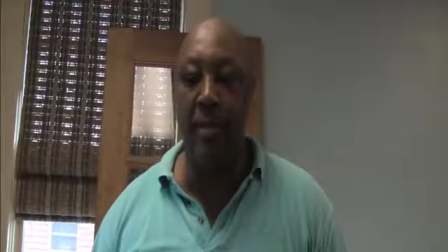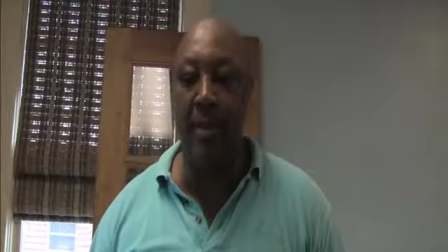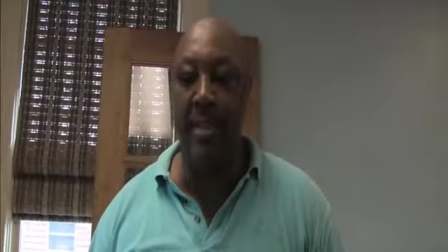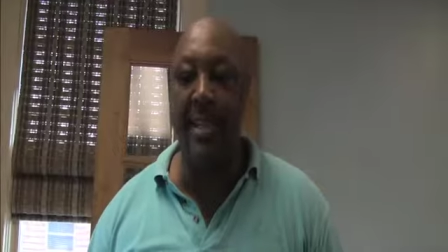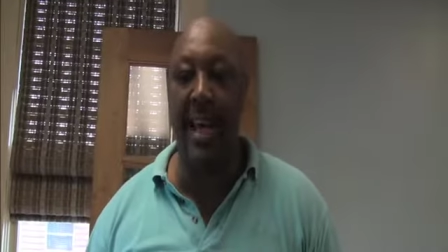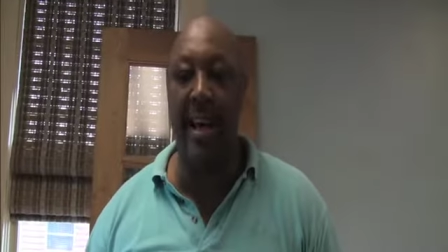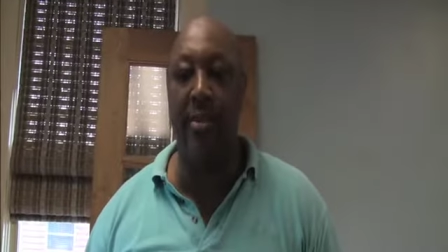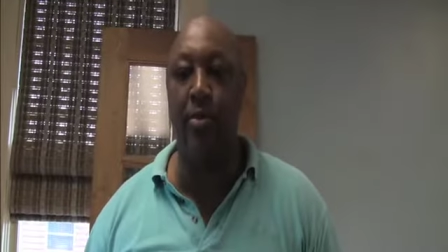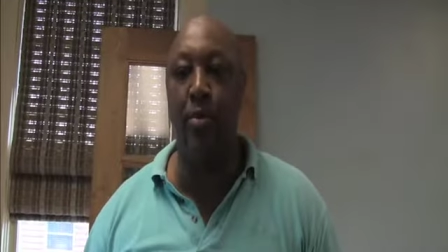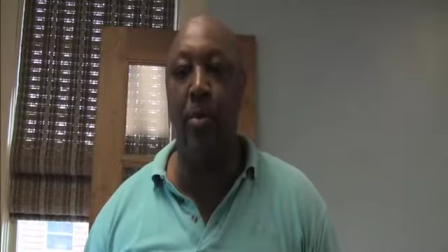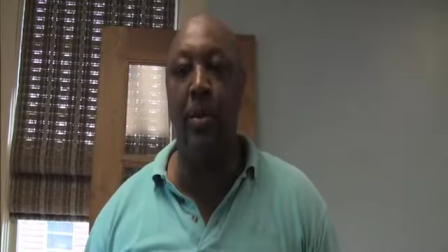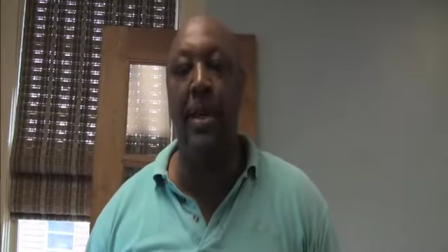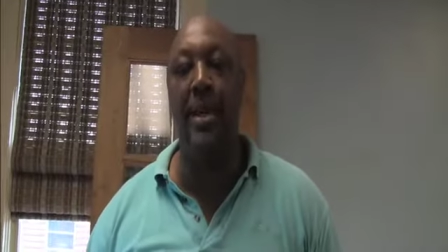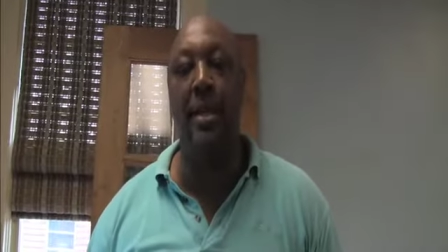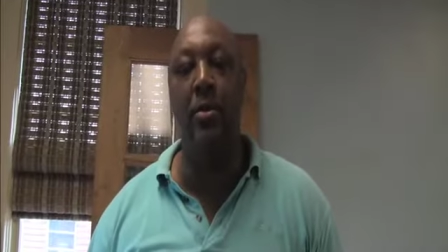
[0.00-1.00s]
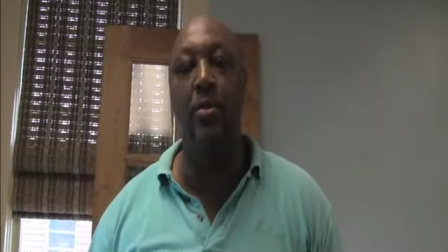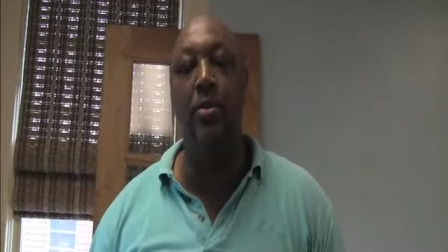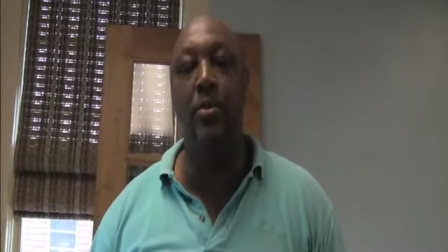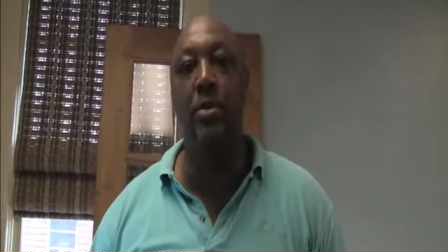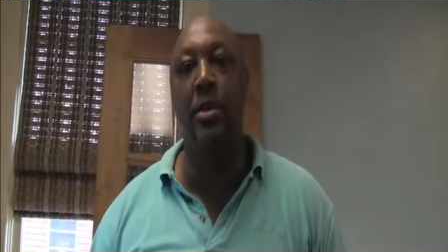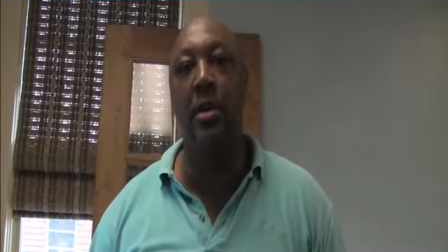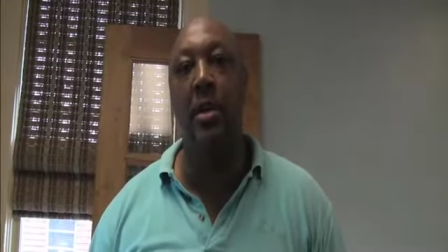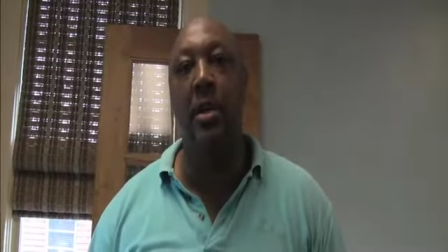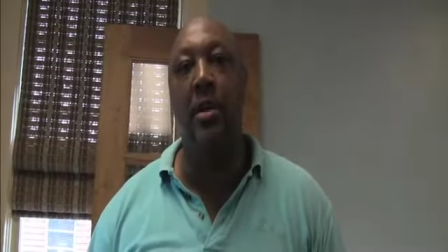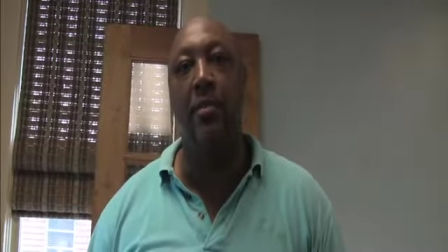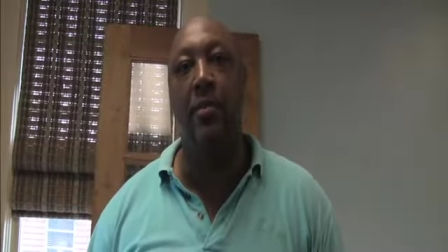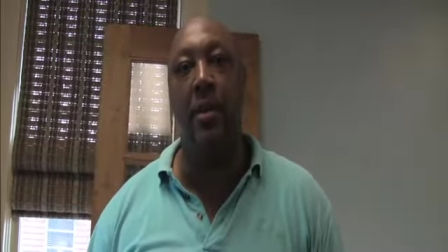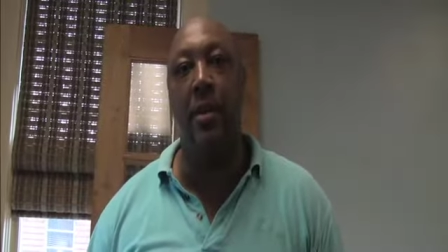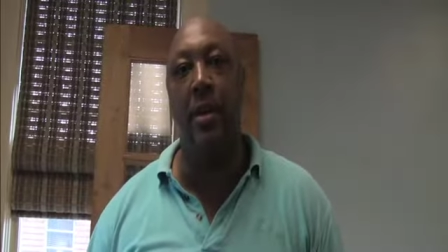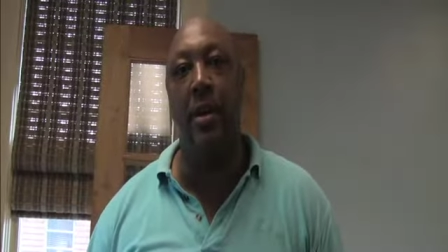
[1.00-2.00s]
This house will be used
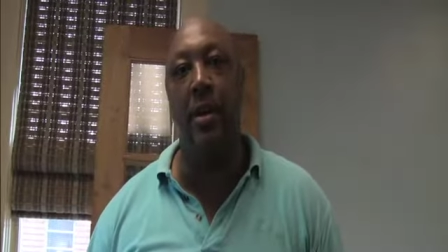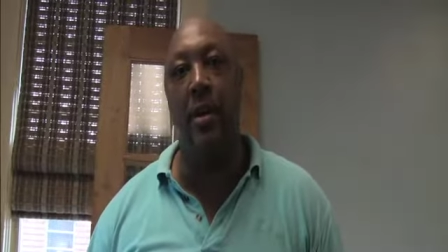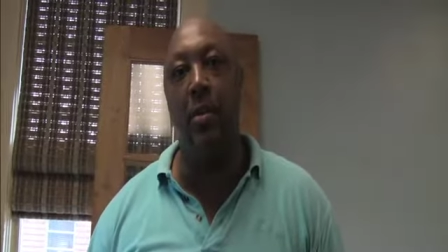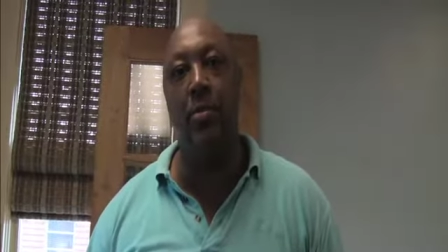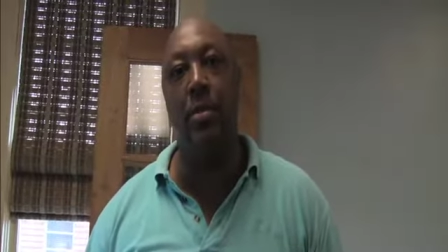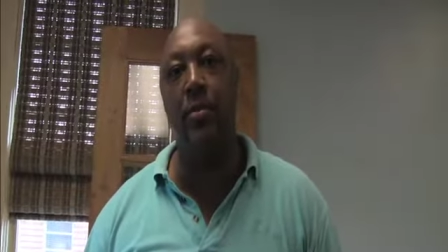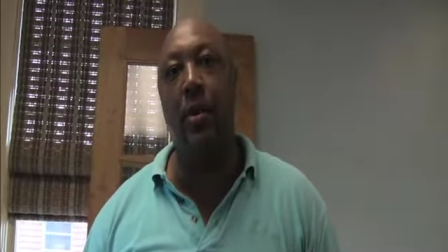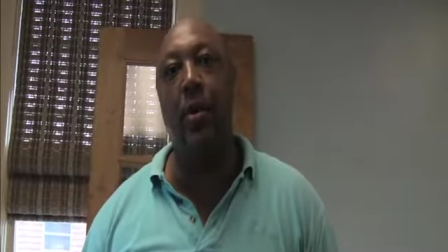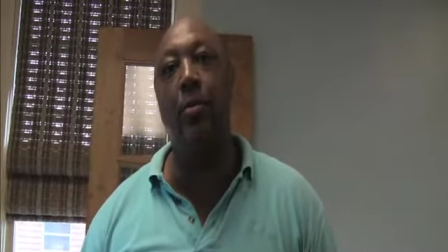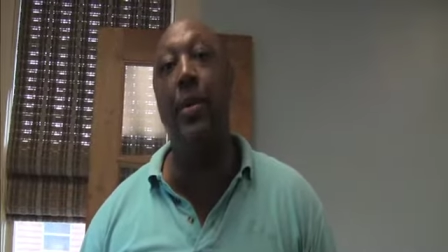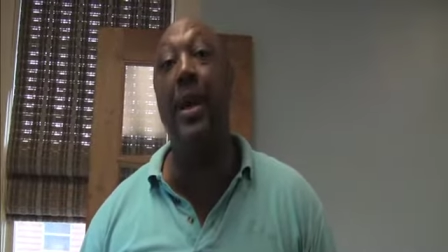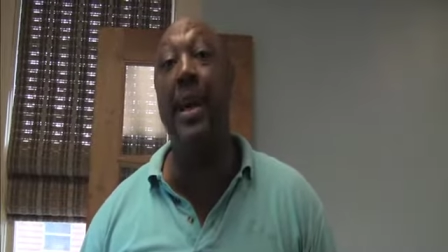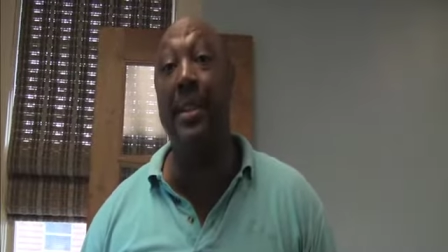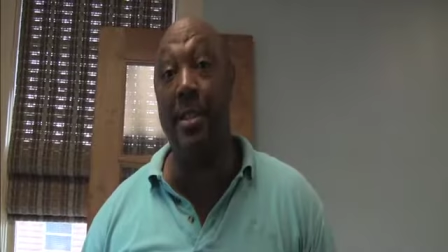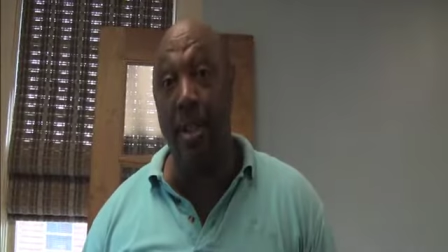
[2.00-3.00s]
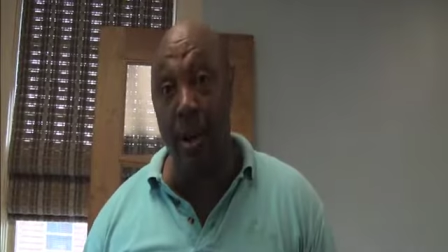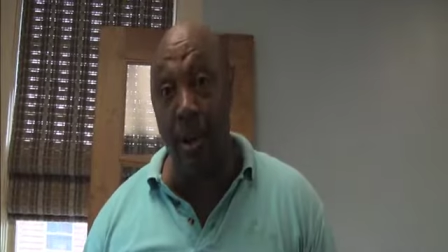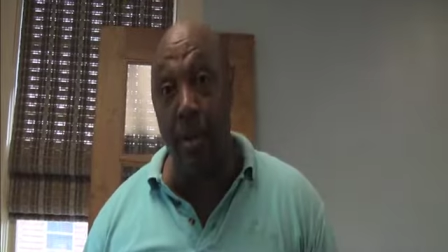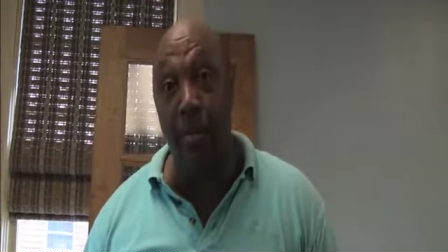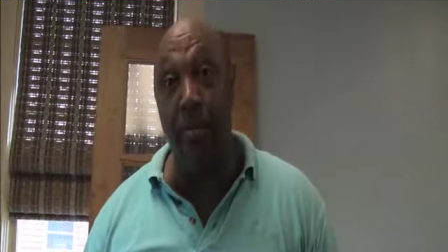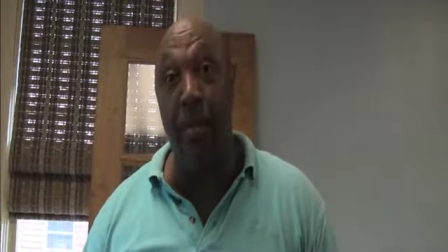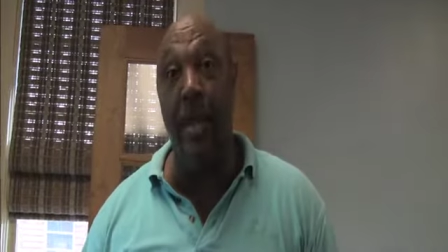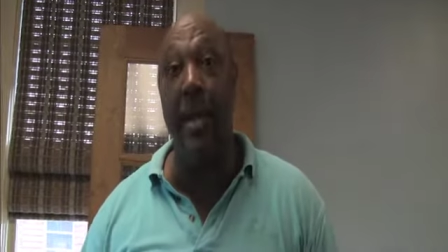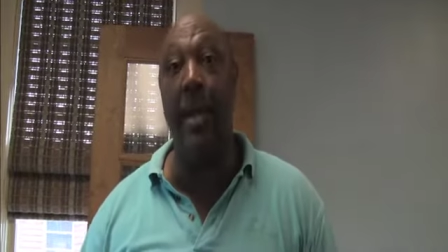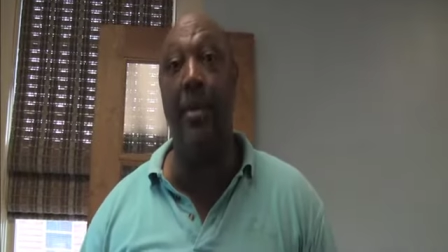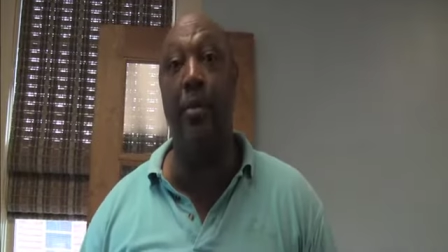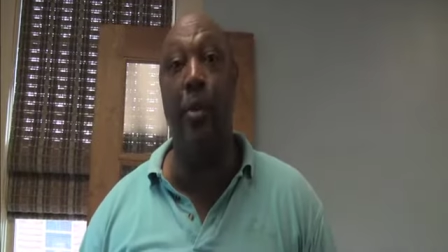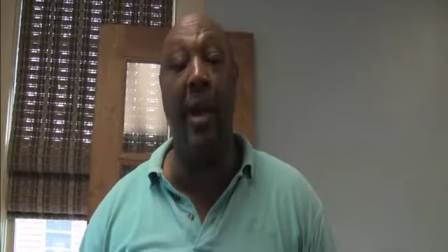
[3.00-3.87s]
for the Homes of Hope intern men.